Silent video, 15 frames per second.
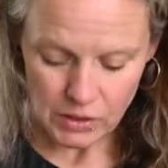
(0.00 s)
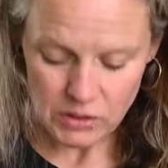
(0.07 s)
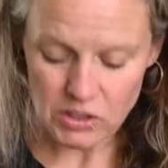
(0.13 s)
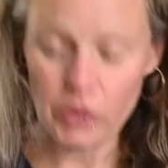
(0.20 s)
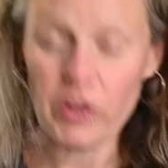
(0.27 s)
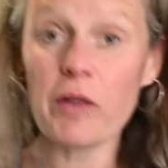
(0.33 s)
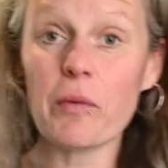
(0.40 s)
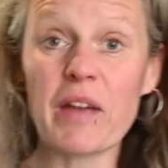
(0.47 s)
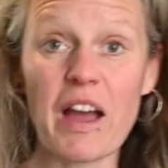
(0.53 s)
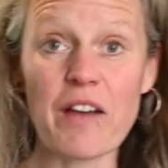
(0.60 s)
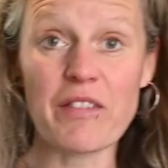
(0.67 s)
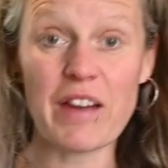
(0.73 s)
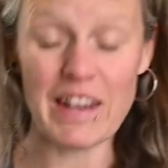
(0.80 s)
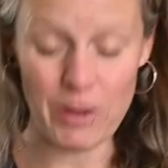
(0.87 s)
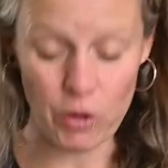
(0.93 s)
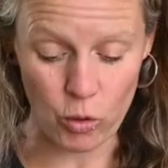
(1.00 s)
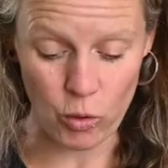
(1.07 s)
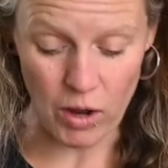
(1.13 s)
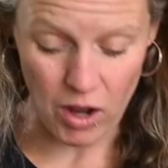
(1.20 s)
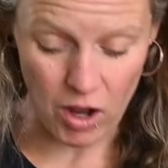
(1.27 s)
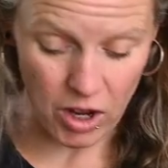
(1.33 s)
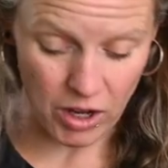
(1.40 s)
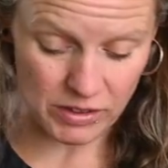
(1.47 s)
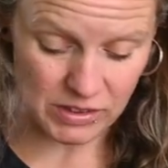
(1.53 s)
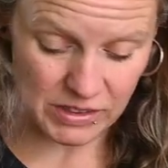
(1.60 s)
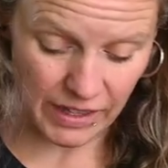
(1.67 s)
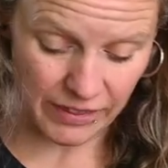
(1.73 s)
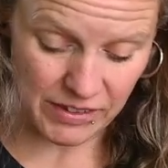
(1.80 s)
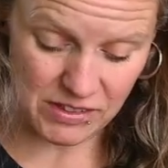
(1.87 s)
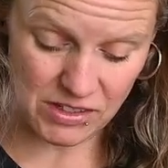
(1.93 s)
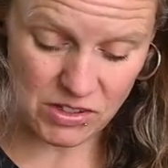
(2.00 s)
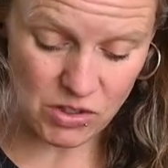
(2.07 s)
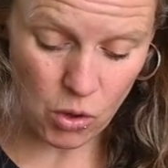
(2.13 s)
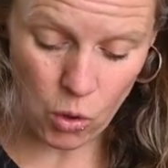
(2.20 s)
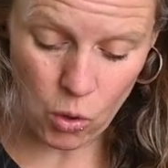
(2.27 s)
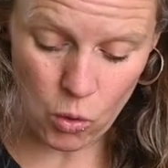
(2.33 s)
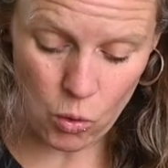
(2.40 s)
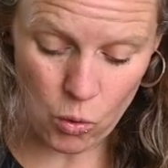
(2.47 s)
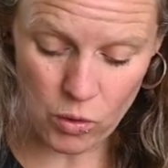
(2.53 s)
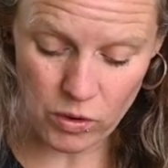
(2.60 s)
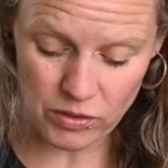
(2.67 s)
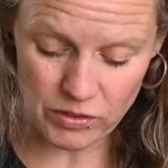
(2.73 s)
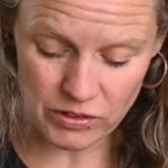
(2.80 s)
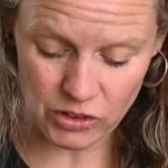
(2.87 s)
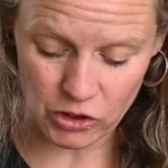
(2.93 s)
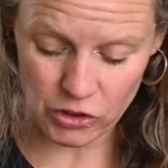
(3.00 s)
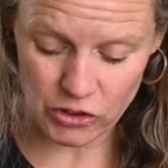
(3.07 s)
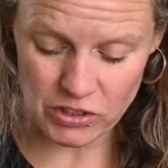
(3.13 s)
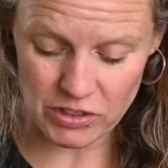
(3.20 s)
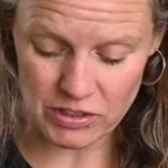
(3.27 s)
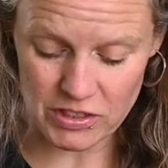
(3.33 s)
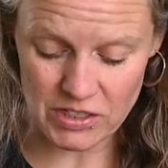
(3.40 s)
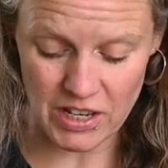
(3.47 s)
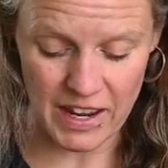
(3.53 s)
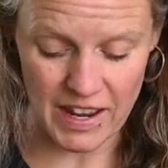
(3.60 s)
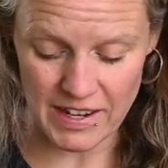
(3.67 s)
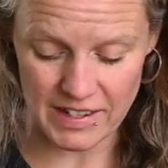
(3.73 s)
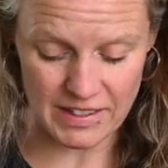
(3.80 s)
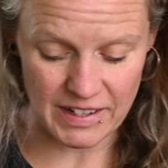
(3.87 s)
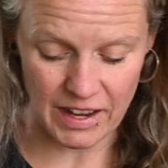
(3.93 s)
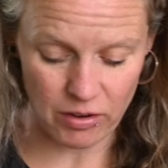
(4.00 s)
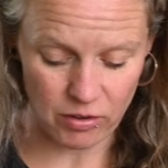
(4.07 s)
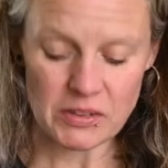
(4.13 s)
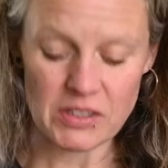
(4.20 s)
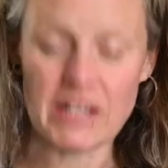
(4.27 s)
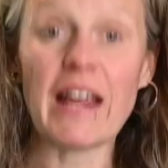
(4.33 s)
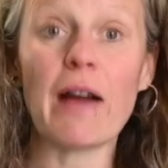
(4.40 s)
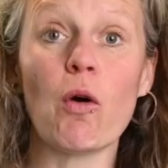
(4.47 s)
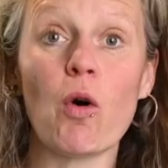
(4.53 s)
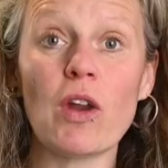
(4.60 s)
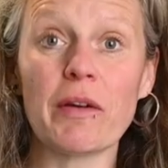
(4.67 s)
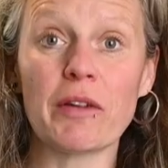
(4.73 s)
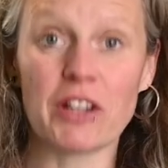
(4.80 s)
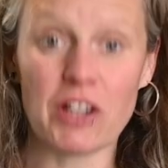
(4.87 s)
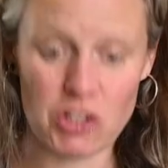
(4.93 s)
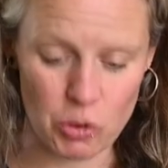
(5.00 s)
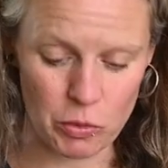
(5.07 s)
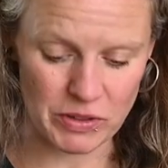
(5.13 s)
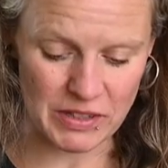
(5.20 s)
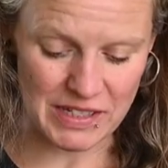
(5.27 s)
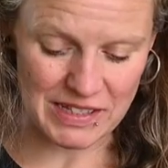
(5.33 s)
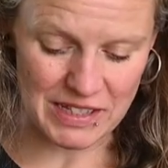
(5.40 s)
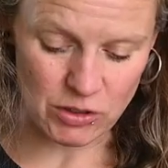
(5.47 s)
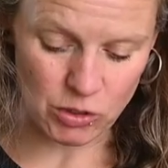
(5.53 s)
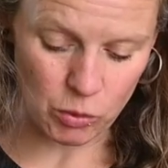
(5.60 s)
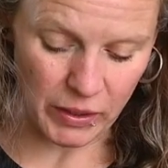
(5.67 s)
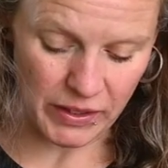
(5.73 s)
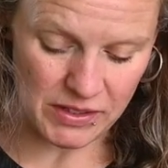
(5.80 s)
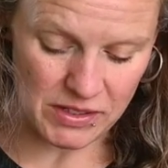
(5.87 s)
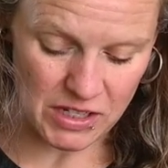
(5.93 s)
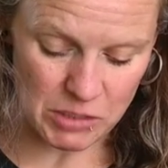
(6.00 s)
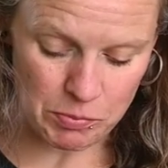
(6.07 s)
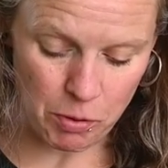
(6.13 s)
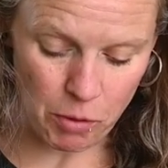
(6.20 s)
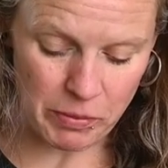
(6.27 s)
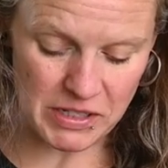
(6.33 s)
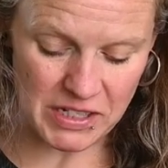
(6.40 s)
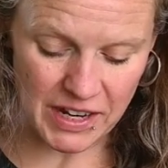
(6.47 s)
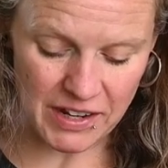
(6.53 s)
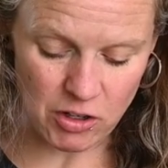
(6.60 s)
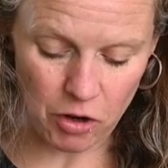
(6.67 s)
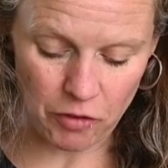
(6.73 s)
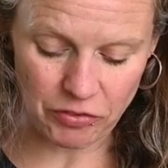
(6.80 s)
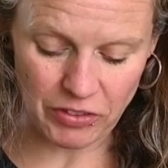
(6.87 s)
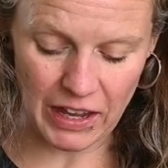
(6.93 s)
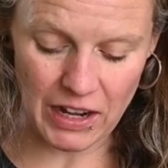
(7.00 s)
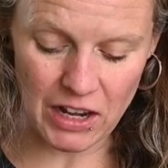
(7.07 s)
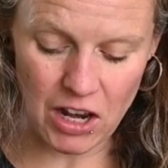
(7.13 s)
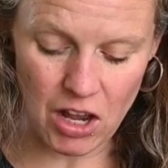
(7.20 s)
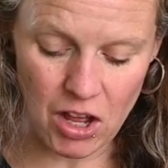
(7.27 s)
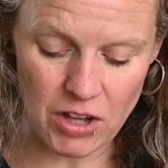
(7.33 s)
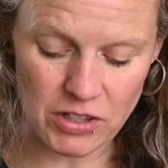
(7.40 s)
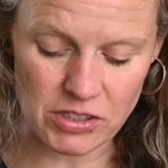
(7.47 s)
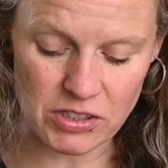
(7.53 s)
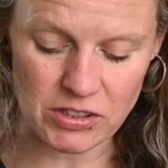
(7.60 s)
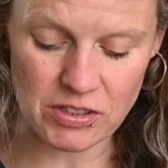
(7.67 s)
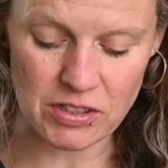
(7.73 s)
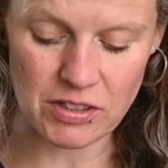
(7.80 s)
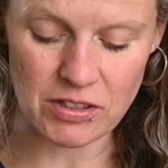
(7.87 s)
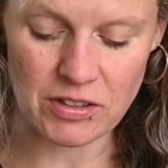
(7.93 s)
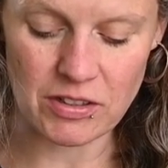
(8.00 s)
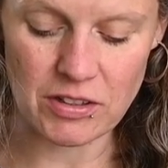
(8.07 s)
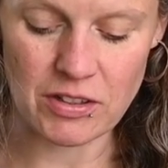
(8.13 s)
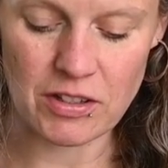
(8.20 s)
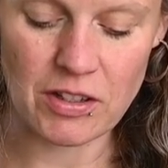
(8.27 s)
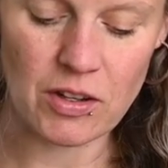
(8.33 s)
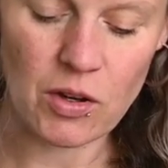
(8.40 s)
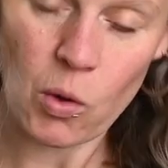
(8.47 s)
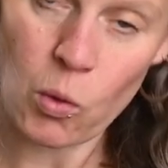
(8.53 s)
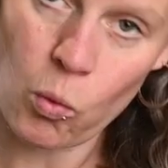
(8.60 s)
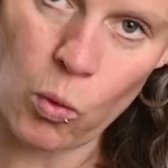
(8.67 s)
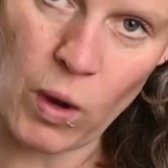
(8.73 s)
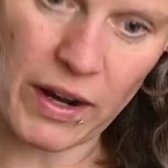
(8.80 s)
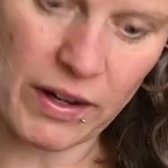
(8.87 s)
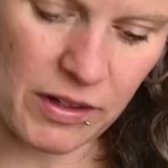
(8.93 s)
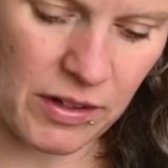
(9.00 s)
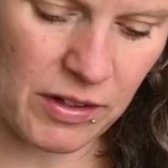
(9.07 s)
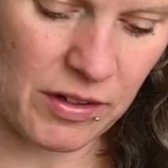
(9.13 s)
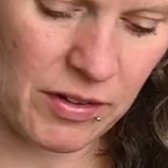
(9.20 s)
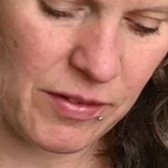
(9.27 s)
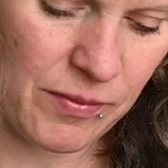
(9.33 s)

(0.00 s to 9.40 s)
So here we have our little hearts, and this is all good to eat now. So now all I'm going to do with these little ones is probably take off that last one